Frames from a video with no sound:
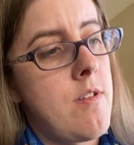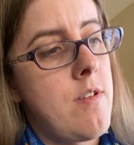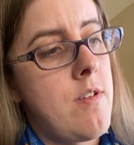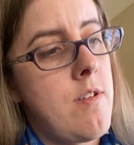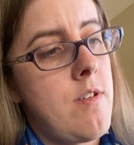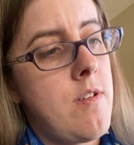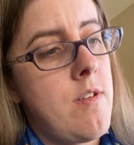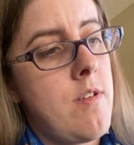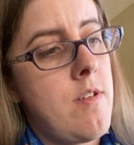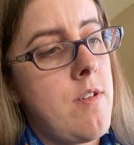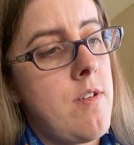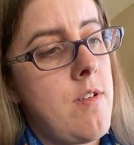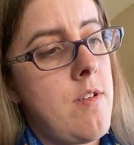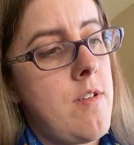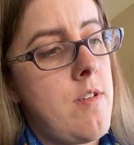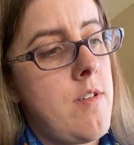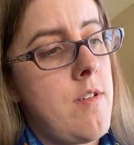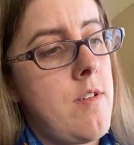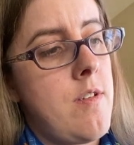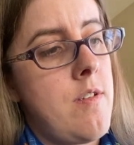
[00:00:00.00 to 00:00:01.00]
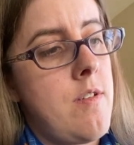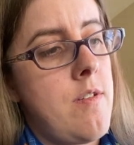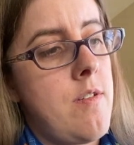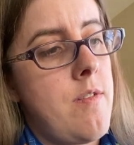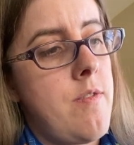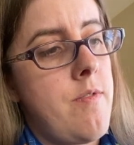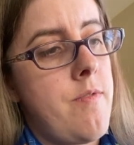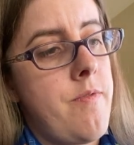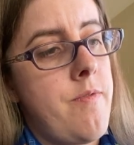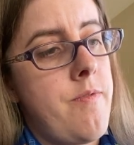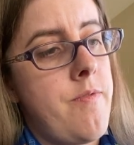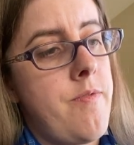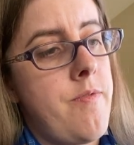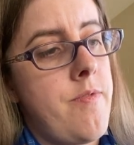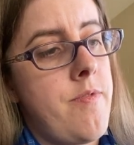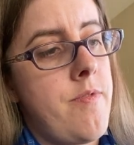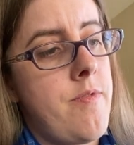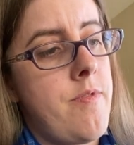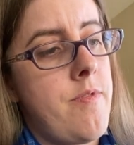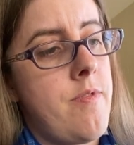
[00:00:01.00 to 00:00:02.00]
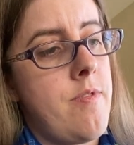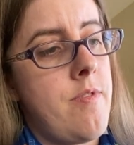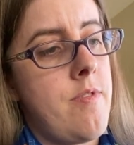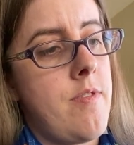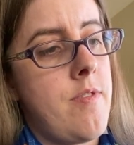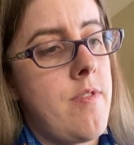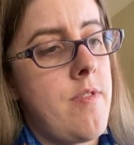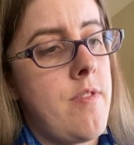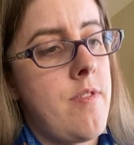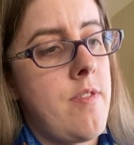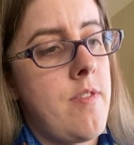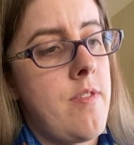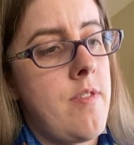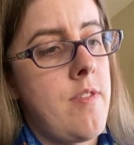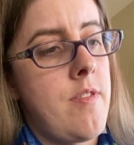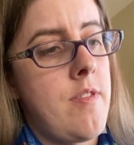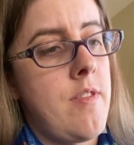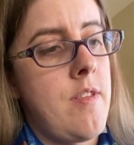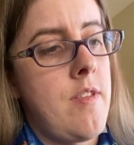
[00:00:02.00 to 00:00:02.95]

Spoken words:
(no one is talking)